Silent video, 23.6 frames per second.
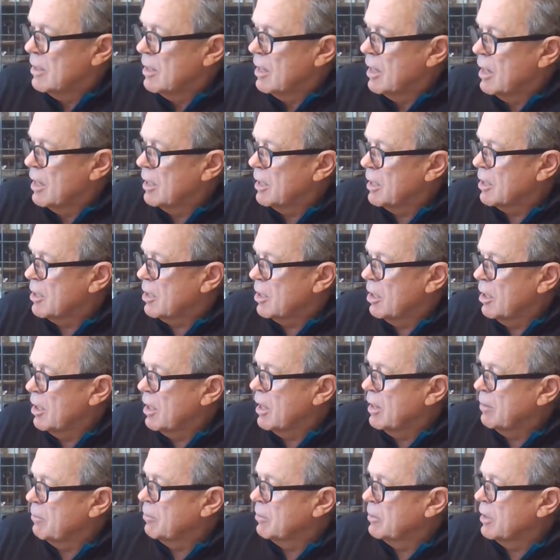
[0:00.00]
And he
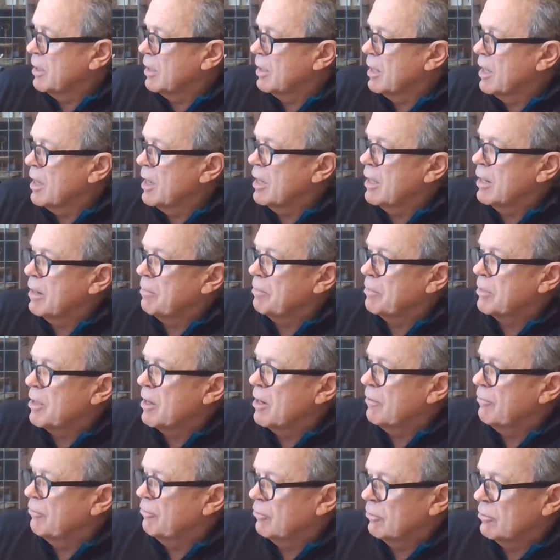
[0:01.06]
climbed with a lad up the
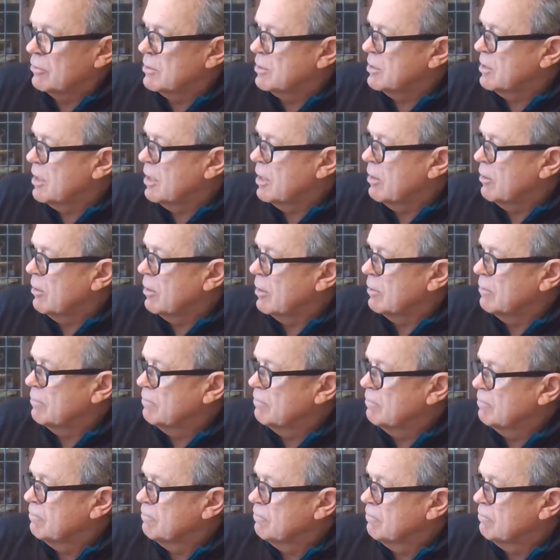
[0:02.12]
Eiffel Tower.
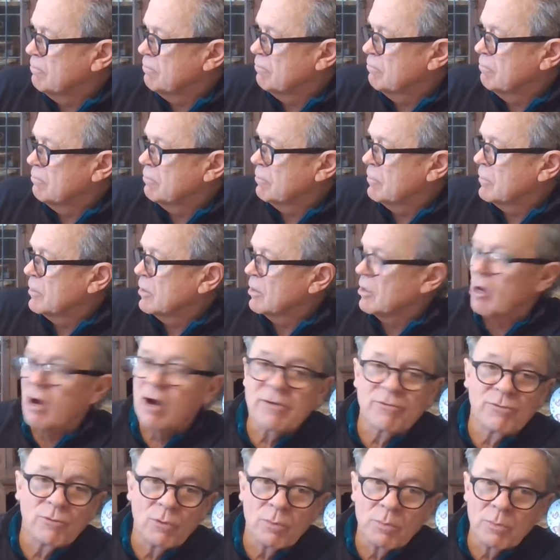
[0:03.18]
The
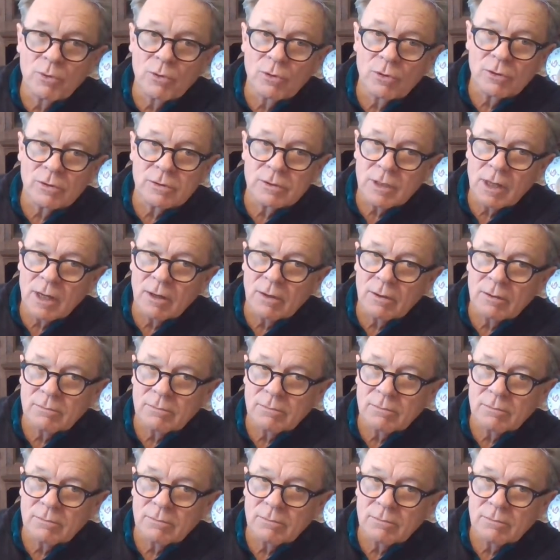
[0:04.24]
Eiffelberg Tower.